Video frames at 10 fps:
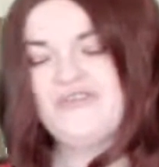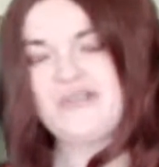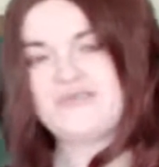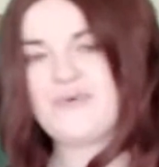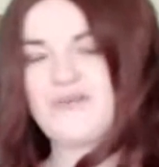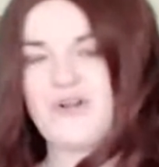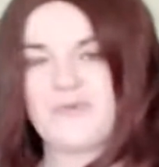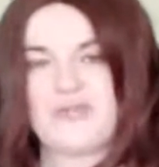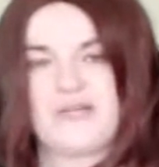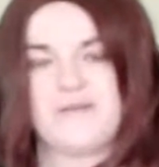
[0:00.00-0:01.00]
That's what we did a
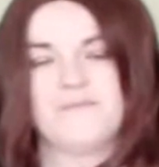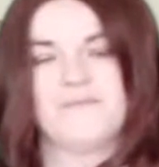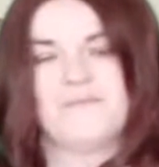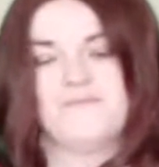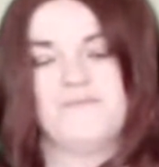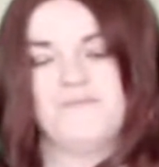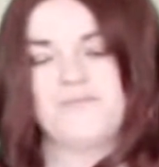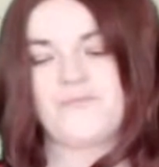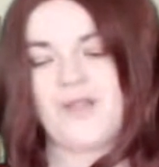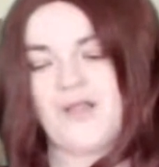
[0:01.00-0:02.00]
plane.
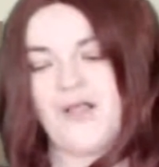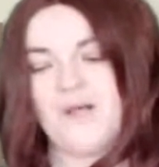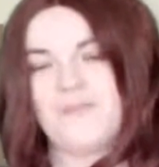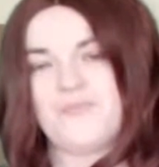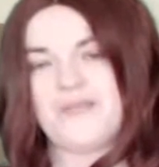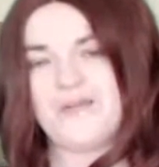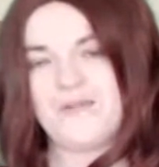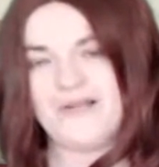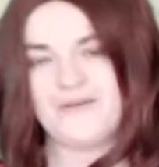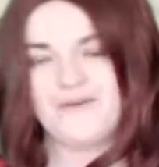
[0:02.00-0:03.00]
I'm playing
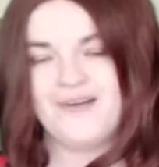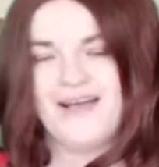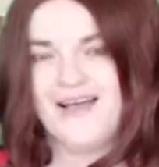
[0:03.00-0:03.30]
mental.